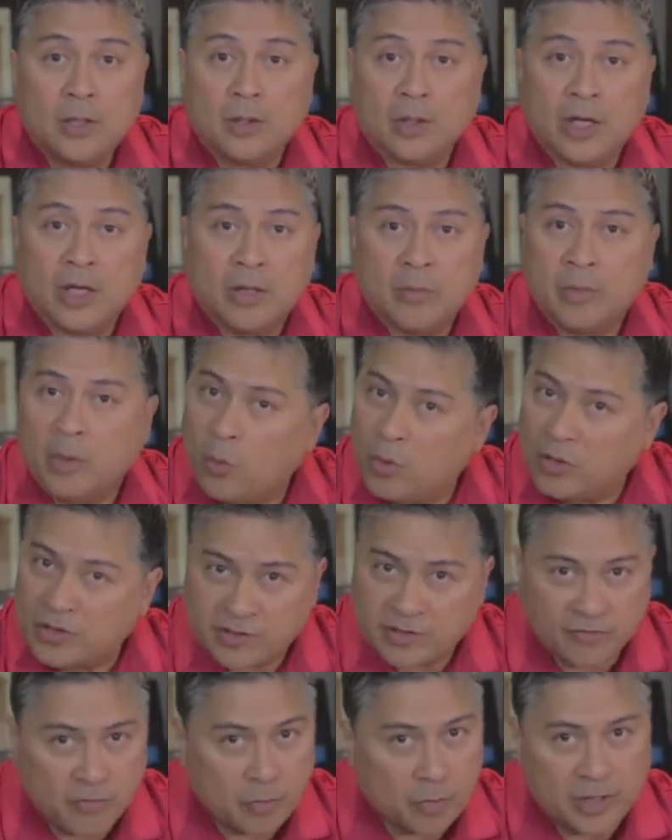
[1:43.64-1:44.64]
Okay, but
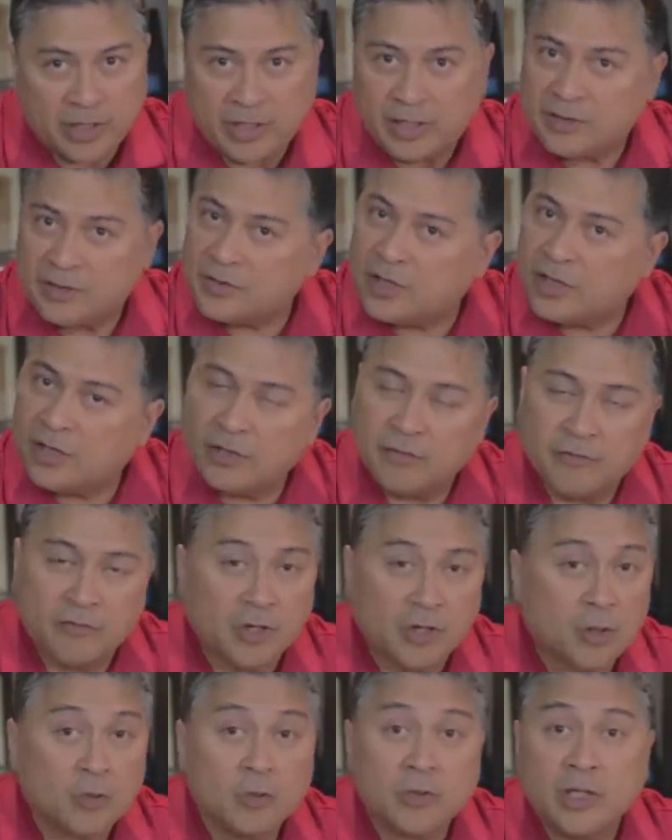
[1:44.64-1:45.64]
once everybody gets tired of
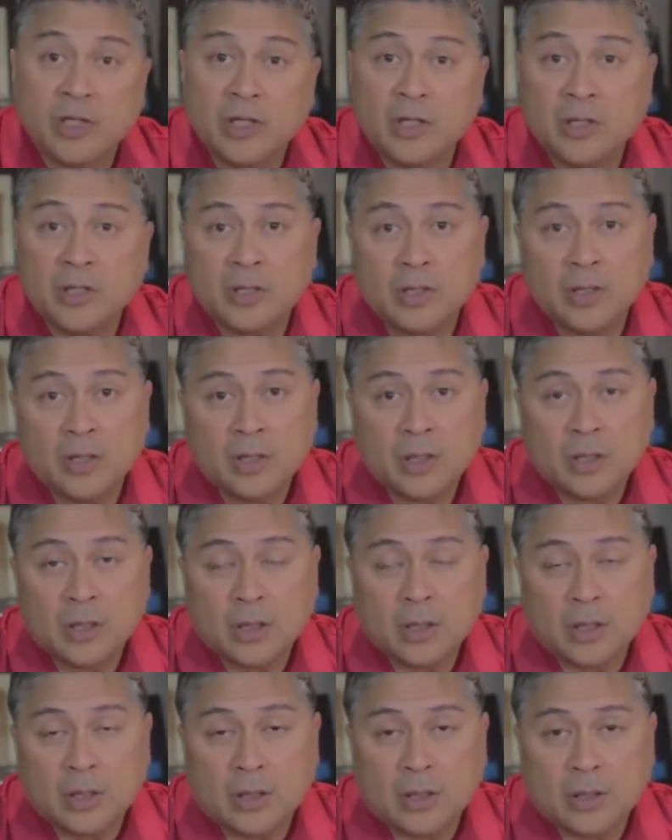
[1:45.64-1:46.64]
recruiting,
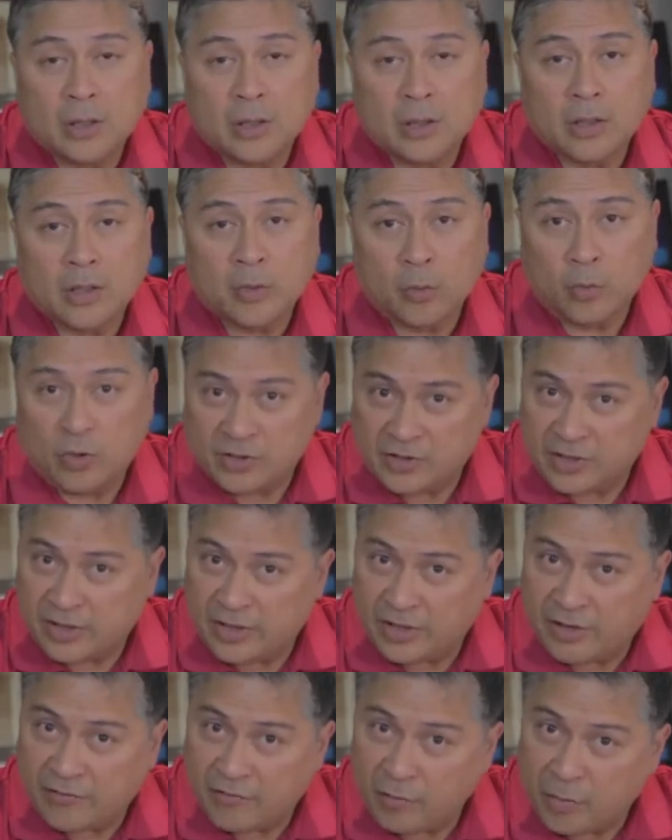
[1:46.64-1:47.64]
and once
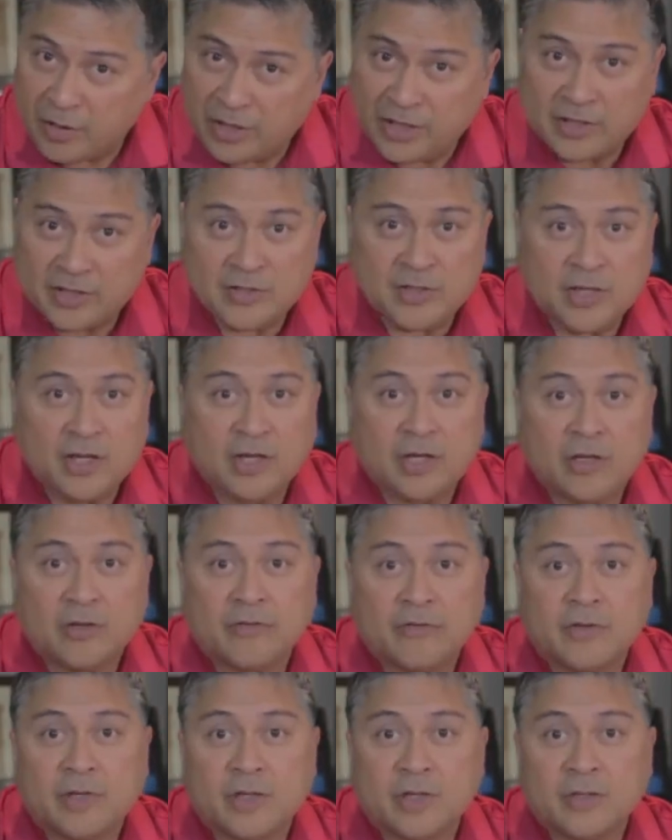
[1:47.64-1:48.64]
everybody gets tired
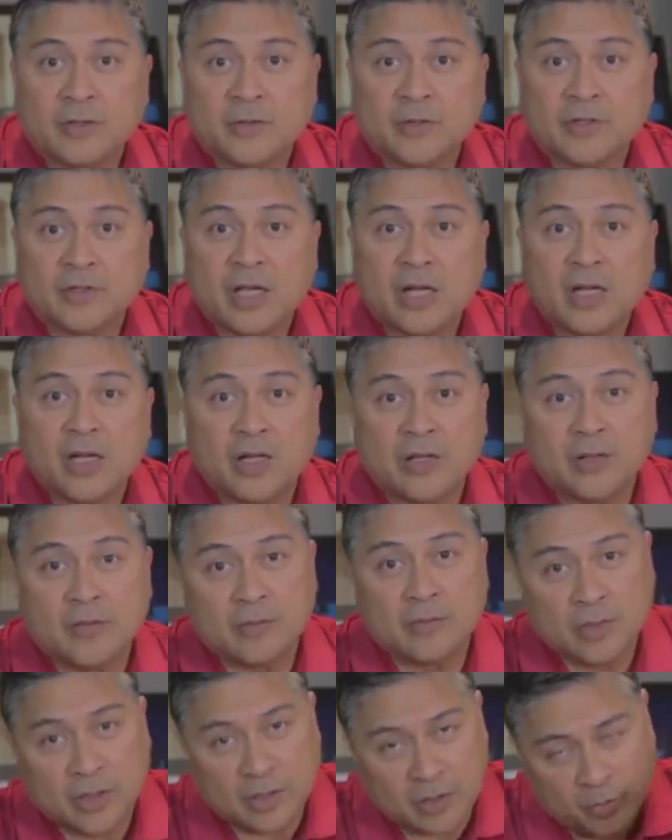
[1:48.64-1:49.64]
of
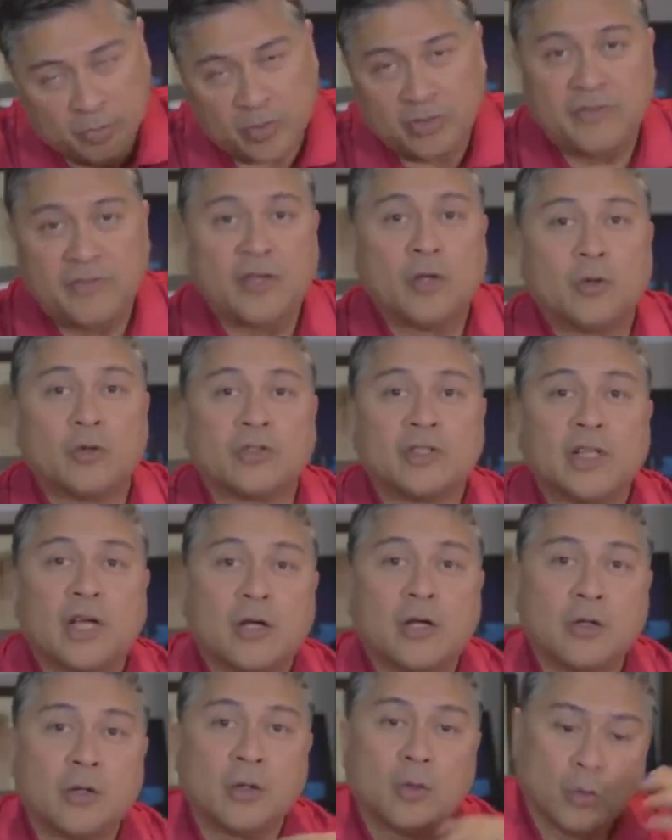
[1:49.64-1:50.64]
selling, then the BV goes
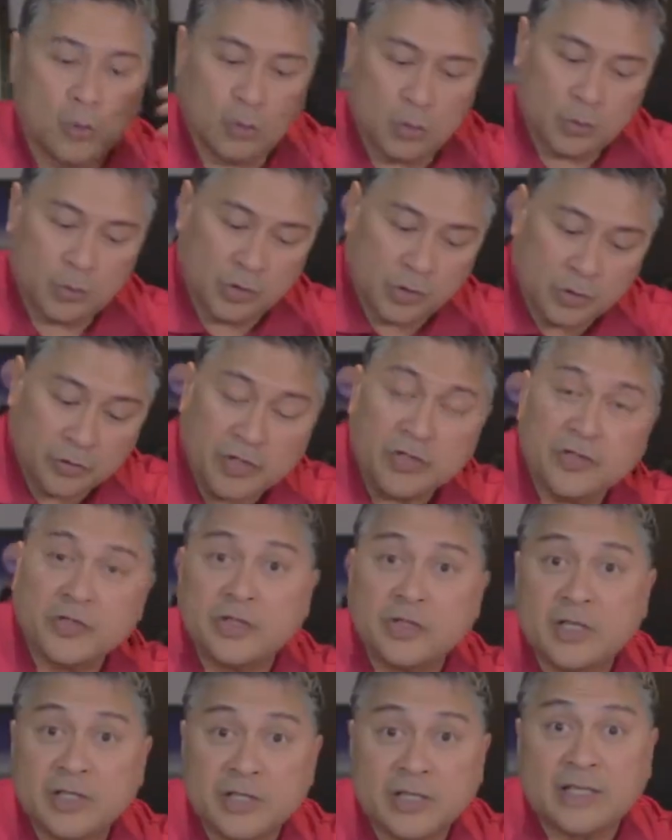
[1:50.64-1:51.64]
down. The
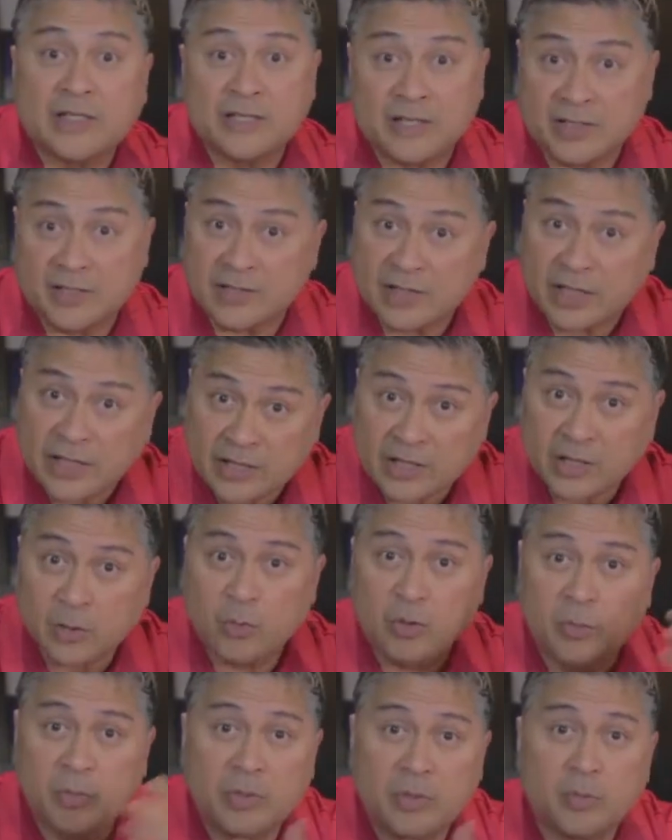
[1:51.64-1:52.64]
reason this gets
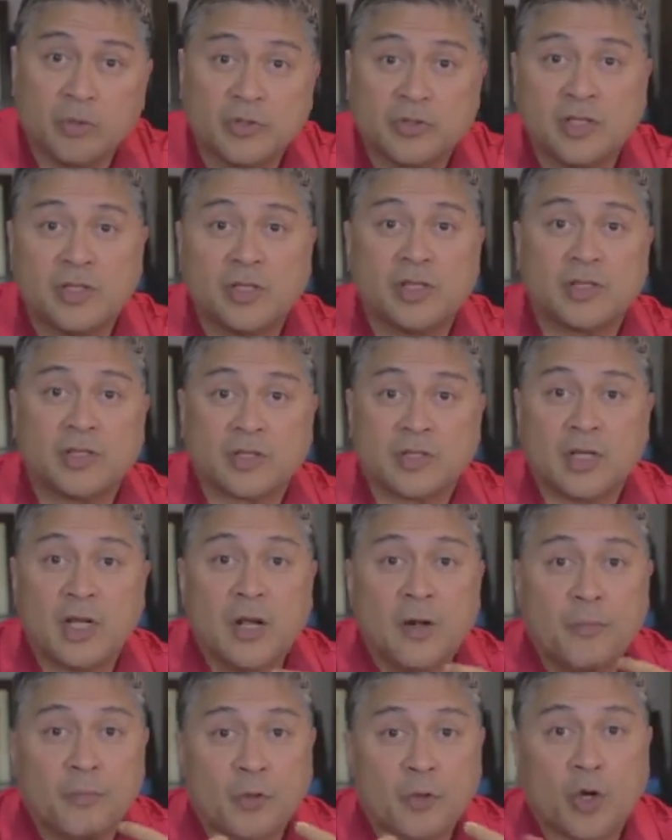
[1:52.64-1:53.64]
exciting when people see this
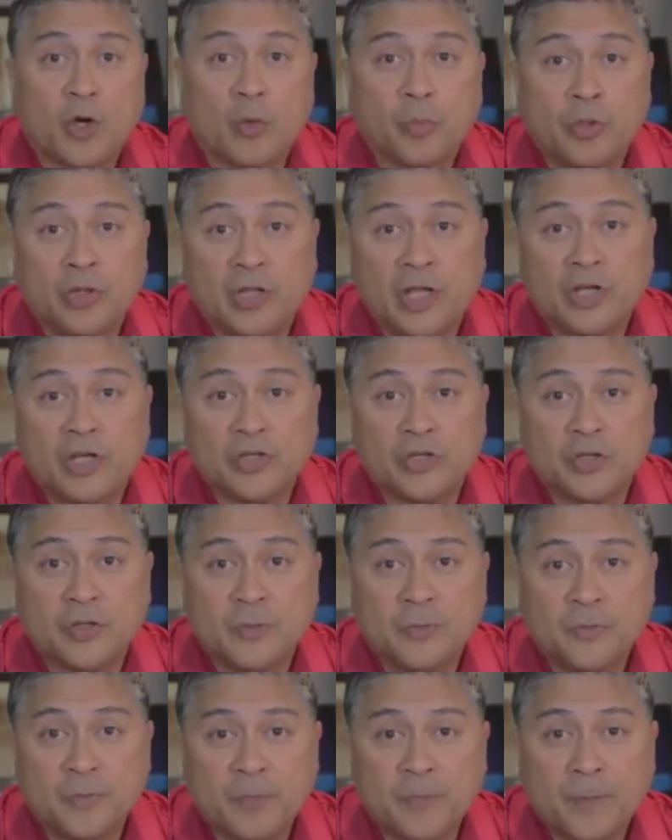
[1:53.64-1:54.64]

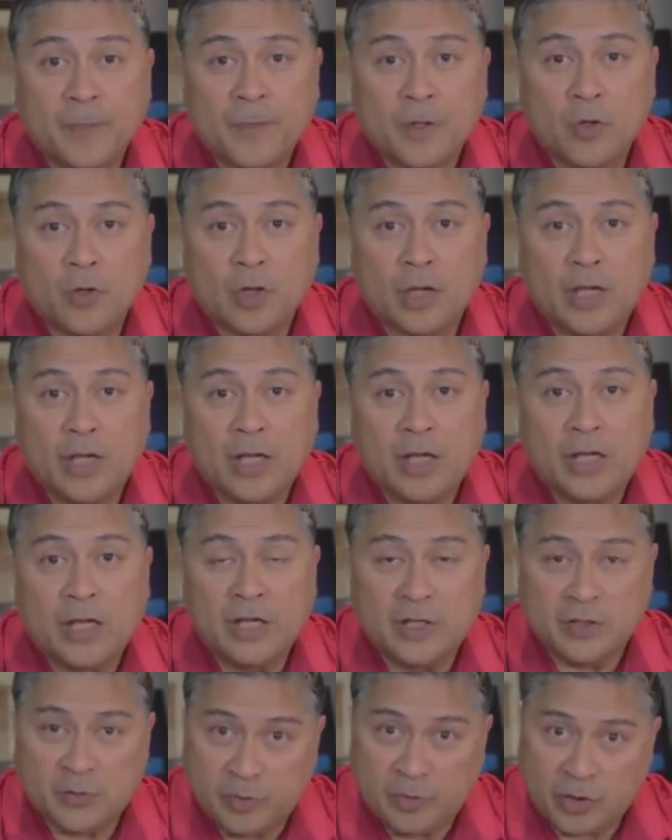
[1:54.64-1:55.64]
computation, okay,
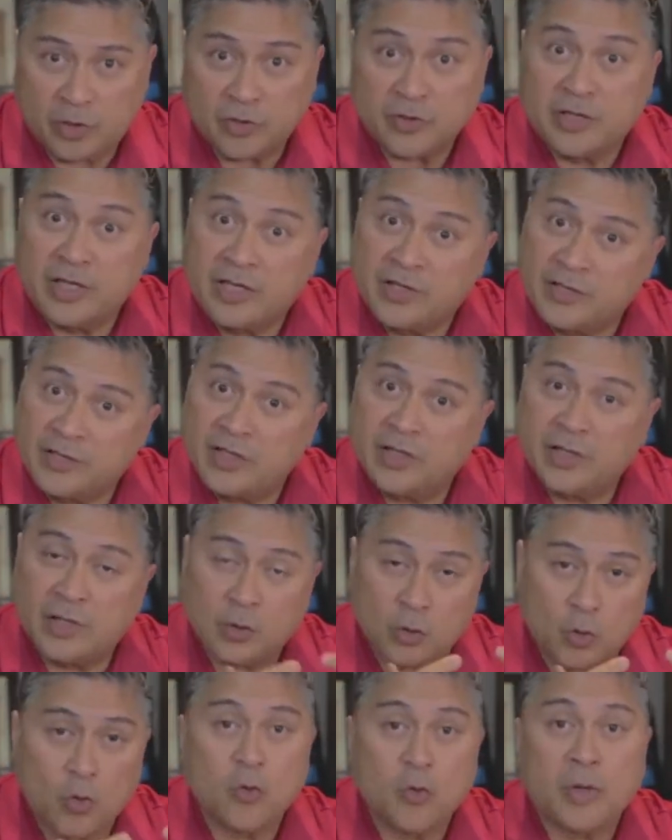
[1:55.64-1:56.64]
is because they see
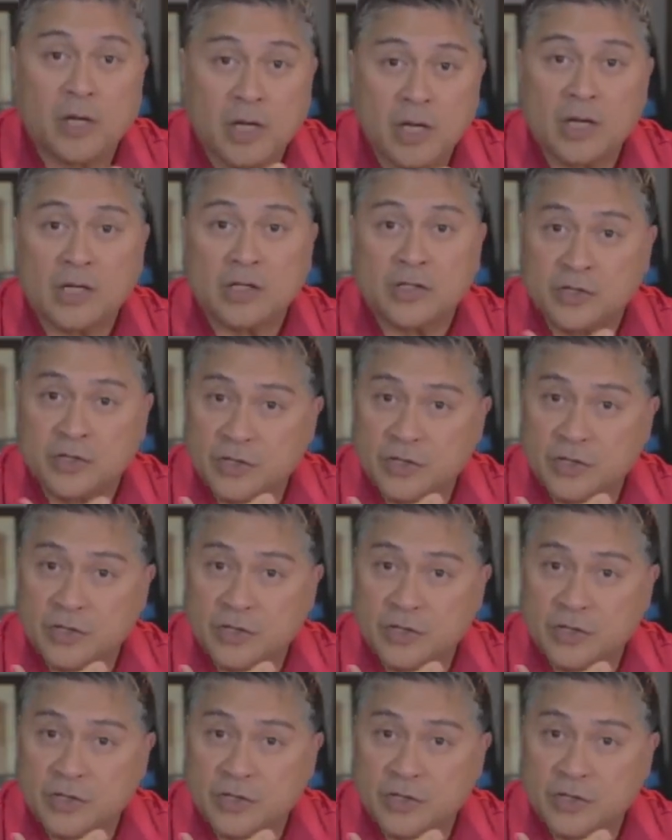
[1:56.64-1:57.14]
that, oh my gosh,